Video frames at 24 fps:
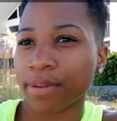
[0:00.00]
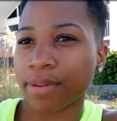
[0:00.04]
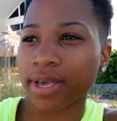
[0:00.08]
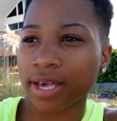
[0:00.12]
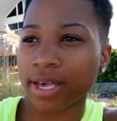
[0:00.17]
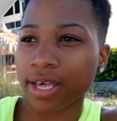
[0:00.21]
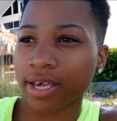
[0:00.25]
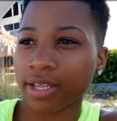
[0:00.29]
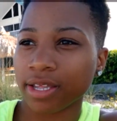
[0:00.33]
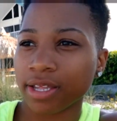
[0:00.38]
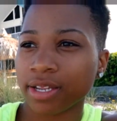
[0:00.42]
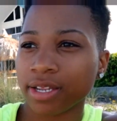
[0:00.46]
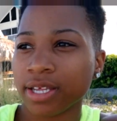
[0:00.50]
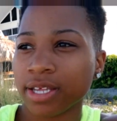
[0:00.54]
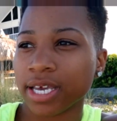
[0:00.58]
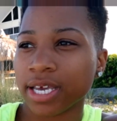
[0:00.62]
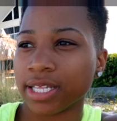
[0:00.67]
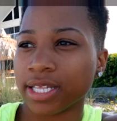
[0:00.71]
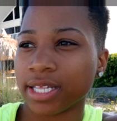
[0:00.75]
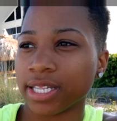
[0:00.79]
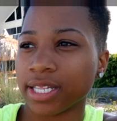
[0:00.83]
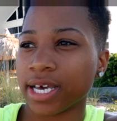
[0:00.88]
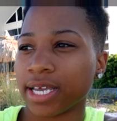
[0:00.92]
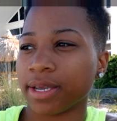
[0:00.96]
in
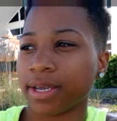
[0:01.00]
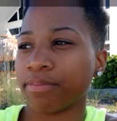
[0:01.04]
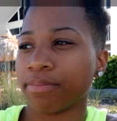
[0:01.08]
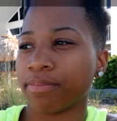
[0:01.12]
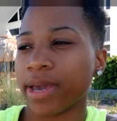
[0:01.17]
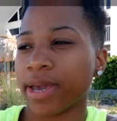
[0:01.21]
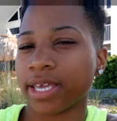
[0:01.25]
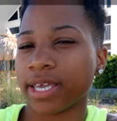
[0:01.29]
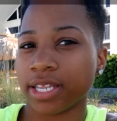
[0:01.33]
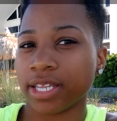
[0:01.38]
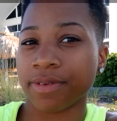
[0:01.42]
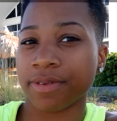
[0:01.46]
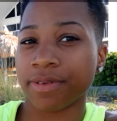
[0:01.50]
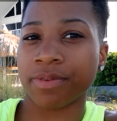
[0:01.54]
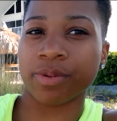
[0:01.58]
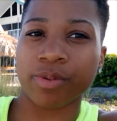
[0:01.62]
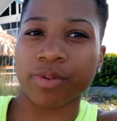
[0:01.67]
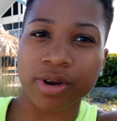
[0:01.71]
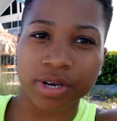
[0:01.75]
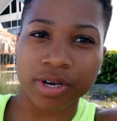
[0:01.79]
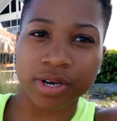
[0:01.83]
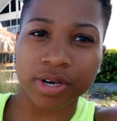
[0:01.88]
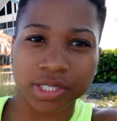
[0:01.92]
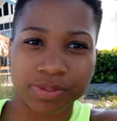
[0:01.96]
and like make it even
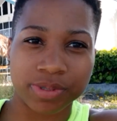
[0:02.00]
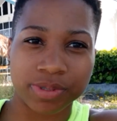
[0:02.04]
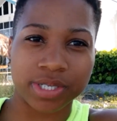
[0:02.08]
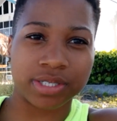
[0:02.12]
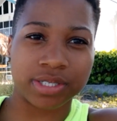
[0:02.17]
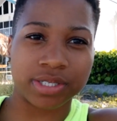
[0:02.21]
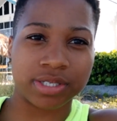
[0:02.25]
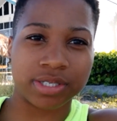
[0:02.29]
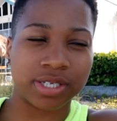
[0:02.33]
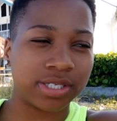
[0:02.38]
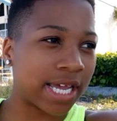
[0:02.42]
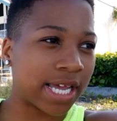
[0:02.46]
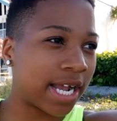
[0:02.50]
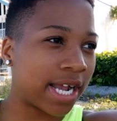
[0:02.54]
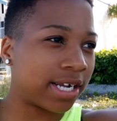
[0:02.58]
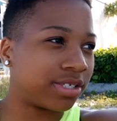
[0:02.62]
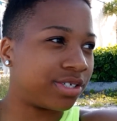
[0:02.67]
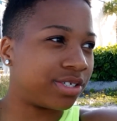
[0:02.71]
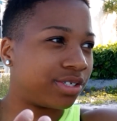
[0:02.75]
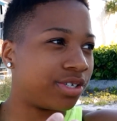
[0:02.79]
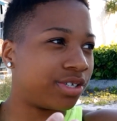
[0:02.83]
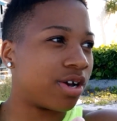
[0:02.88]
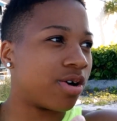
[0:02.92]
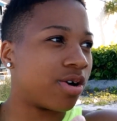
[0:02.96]
worse because he doesn't
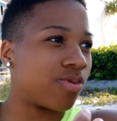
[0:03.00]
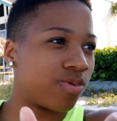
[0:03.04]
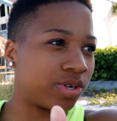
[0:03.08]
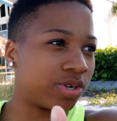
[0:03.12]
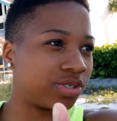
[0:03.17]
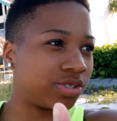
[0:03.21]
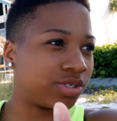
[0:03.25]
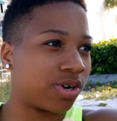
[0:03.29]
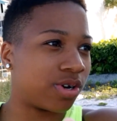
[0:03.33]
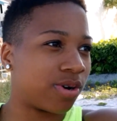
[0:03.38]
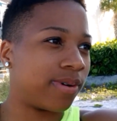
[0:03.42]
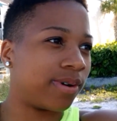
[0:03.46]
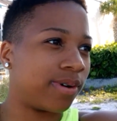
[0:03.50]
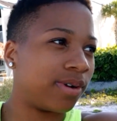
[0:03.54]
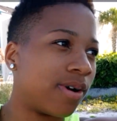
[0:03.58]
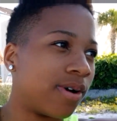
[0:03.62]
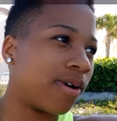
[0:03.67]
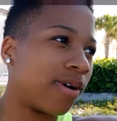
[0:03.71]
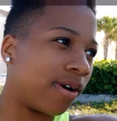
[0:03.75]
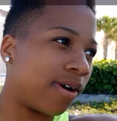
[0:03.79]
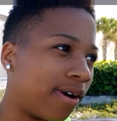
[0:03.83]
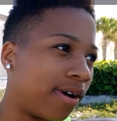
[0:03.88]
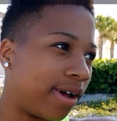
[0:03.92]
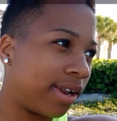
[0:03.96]
actually know what's going
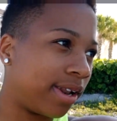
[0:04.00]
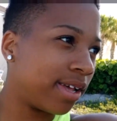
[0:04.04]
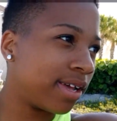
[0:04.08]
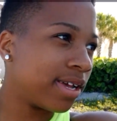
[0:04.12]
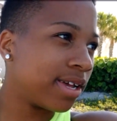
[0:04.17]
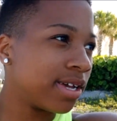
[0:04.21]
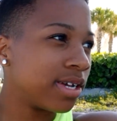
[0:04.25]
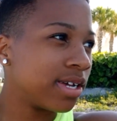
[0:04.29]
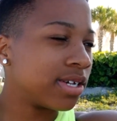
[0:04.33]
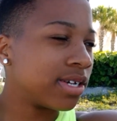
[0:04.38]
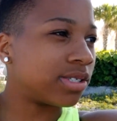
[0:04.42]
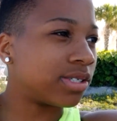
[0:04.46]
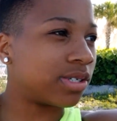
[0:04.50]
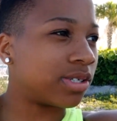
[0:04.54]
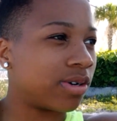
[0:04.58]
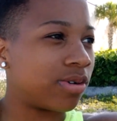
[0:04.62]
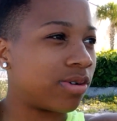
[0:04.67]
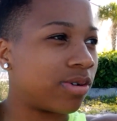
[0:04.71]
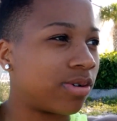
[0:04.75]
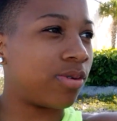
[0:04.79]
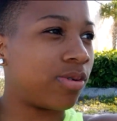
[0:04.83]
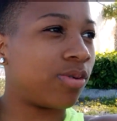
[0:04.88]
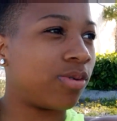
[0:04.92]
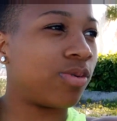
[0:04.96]
on.
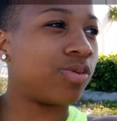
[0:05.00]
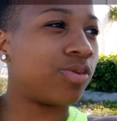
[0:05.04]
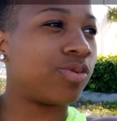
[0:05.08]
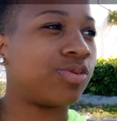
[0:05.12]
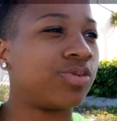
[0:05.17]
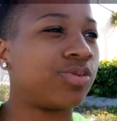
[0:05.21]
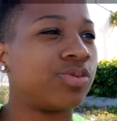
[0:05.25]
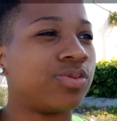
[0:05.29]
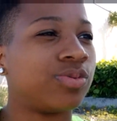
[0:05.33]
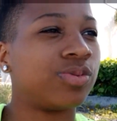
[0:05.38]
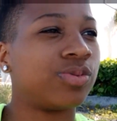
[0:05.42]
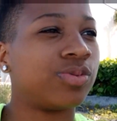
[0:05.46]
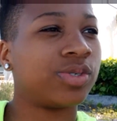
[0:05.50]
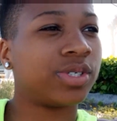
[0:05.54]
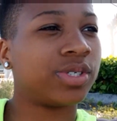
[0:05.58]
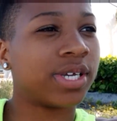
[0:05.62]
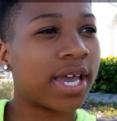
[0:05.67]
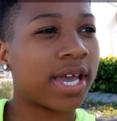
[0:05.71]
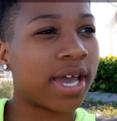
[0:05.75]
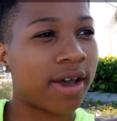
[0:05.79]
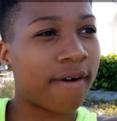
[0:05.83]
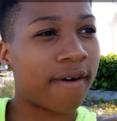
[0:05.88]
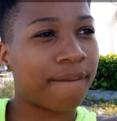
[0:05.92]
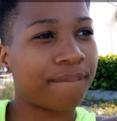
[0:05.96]
So
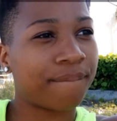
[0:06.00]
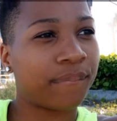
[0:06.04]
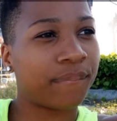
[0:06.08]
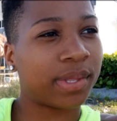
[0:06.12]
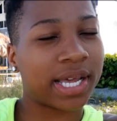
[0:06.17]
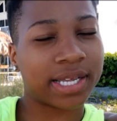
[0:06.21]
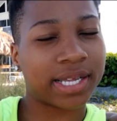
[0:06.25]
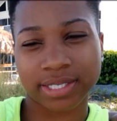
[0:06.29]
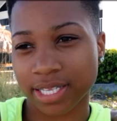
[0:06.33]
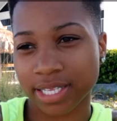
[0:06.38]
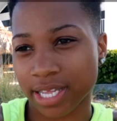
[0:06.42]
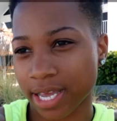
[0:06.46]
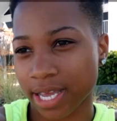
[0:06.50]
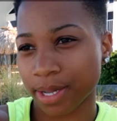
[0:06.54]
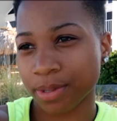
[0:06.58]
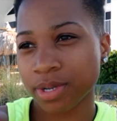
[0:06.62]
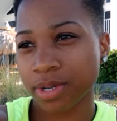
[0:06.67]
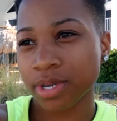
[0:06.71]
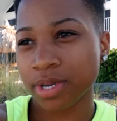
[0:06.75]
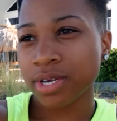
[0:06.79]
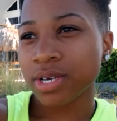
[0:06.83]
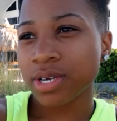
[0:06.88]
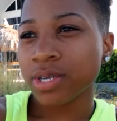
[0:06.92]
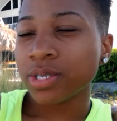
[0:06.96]
yeah, that's that.
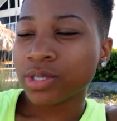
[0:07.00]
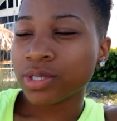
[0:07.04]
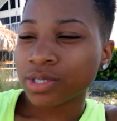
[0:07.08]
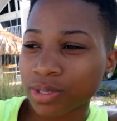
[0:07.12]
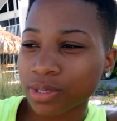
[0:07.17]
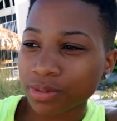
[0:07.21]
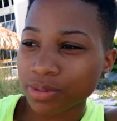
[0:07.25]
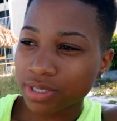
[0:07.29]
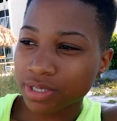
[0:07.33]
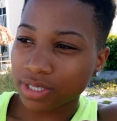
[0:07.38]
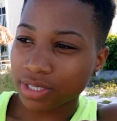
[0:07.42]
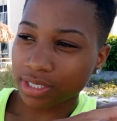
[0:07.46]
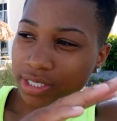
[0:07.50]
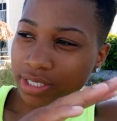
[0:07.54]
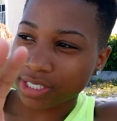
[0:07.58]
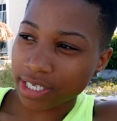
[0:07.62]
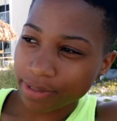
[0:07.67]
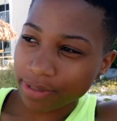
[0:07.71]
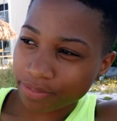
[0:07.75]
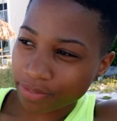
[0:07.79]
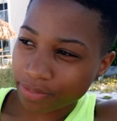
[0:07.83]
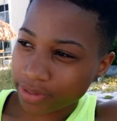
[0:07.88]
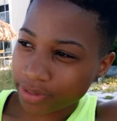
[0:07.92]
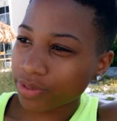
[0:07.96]
So I'm just gonna
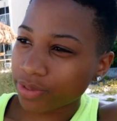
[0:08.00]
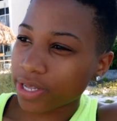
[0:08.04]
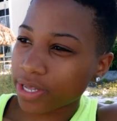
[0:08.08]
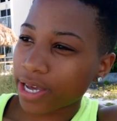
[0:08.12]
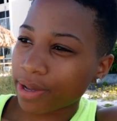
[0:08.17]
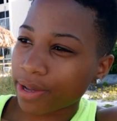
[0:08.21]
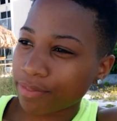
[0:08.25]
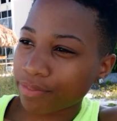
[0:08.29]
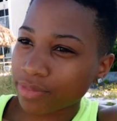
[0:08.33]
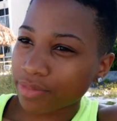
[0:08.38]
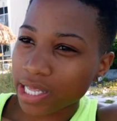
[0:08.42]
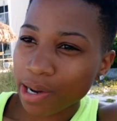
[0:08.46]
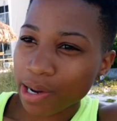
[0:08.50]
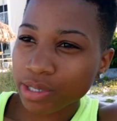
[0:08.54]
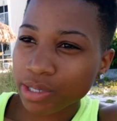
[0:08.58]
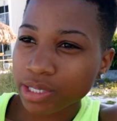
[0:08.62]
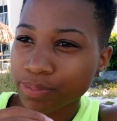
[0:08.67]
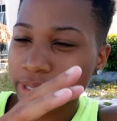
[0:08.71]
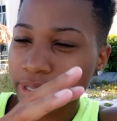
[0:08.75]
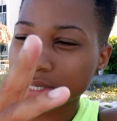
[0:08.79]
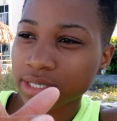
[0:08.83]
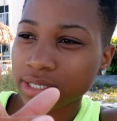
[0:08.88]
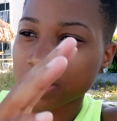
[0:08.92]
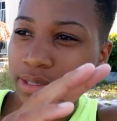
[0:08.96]
skip through that. That was
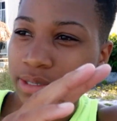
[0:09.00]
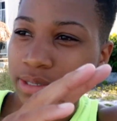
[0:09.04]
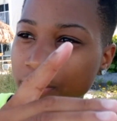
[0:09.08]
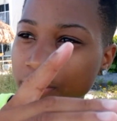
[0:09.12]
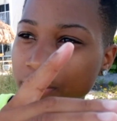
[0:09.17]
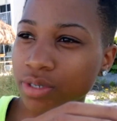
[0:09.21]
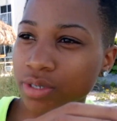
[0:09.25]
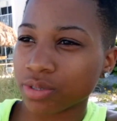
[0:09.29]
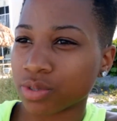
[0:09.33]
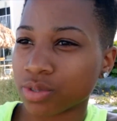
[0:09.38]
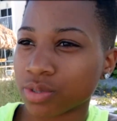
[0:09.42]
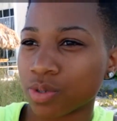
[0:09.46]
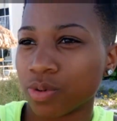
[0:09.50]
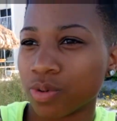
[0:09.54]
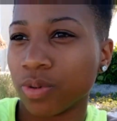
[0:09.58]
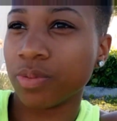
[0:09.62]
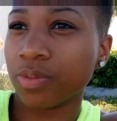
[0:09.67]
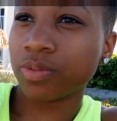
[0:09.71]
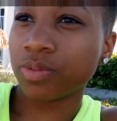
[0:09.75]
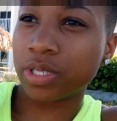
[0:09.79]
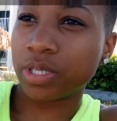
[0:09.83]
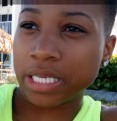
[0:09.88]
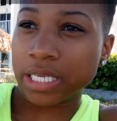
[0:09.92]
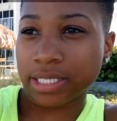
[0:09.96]
basically middle
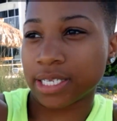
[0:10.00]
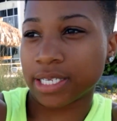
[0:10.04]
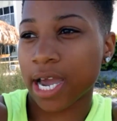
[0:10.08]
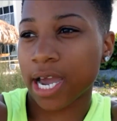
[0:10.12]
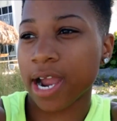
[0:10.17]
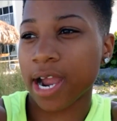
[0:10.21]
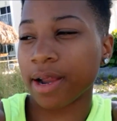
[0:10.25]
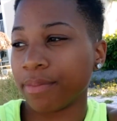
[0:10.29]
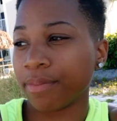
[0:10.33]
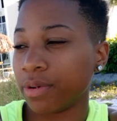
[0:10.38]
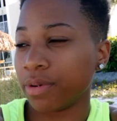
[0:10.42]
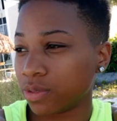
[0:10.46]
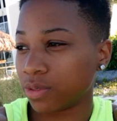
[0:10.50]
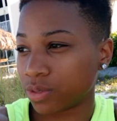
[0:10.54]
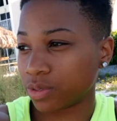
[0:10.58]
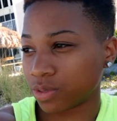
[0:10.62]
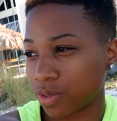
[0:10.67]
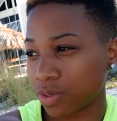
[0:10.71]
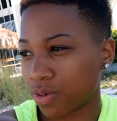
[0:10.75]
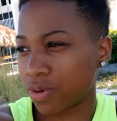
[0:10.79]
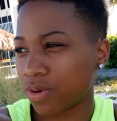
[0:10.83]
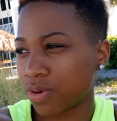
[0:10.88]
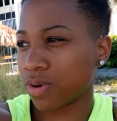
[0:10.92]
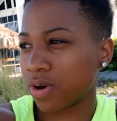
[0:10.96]
school, the entire middle
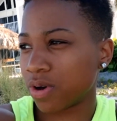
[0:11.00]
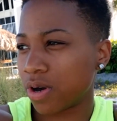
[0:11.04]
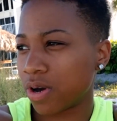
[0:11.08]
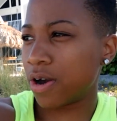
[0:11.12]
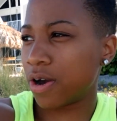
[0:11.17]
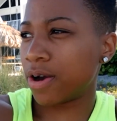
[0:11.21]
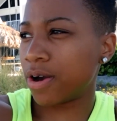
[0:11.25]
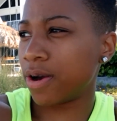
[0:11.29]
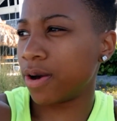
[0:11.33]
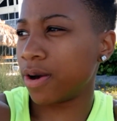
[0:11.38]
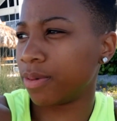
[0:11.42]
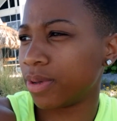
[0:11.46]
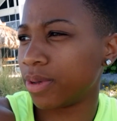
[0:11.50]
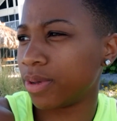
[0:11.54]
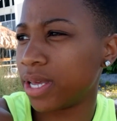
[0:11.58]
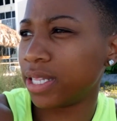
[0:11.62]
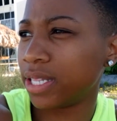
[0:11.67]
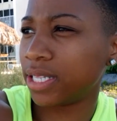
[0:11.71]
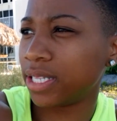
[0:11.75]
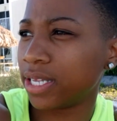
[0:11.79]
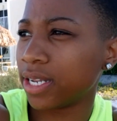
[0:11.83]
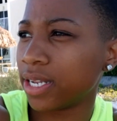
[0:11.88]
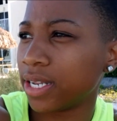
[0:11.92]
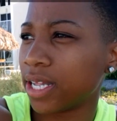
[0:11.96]
school. And
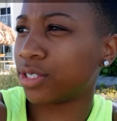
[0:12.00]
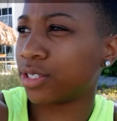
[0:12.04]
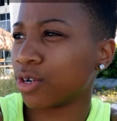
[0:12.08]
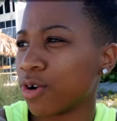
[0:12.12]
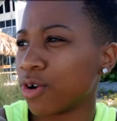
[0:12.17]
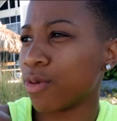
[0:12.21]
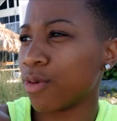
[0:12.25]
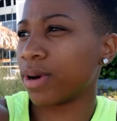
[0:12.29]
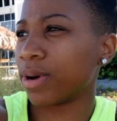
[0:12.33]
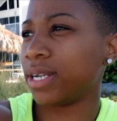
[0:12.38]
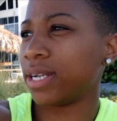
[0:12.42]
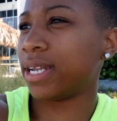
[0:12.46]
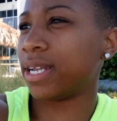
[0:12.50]
then I told my